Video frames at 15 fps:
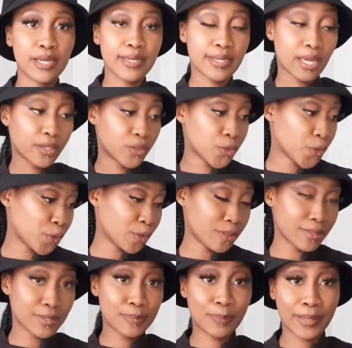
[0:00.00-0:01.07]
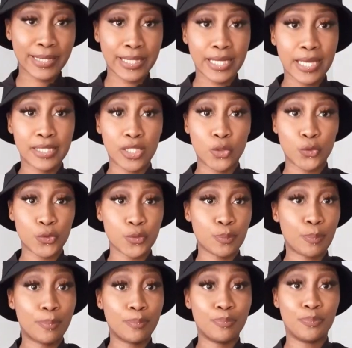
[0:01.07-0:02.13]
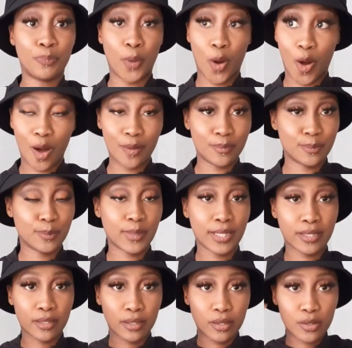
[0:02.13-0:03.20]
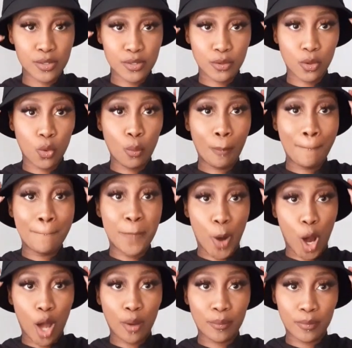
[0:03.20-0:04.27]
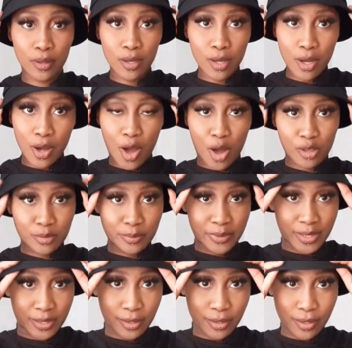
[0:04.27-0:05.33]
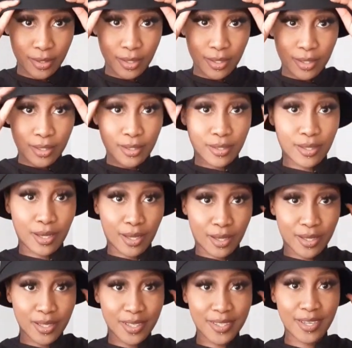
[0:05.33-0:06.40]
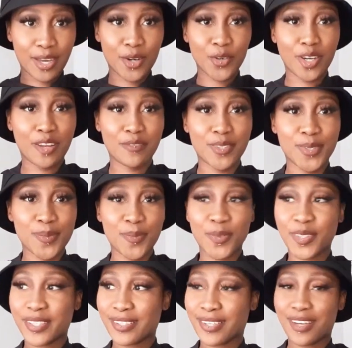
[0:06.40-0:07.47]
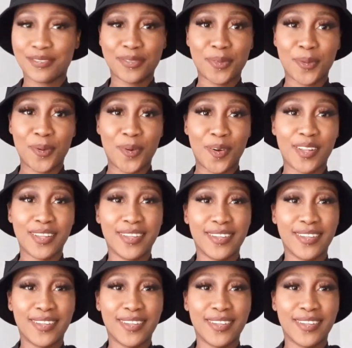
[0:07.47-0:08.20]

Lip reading: yeah, no, this bucket hat looks bomb. Like, it looks so bomb on me. Yeah, I don't have a small head after all.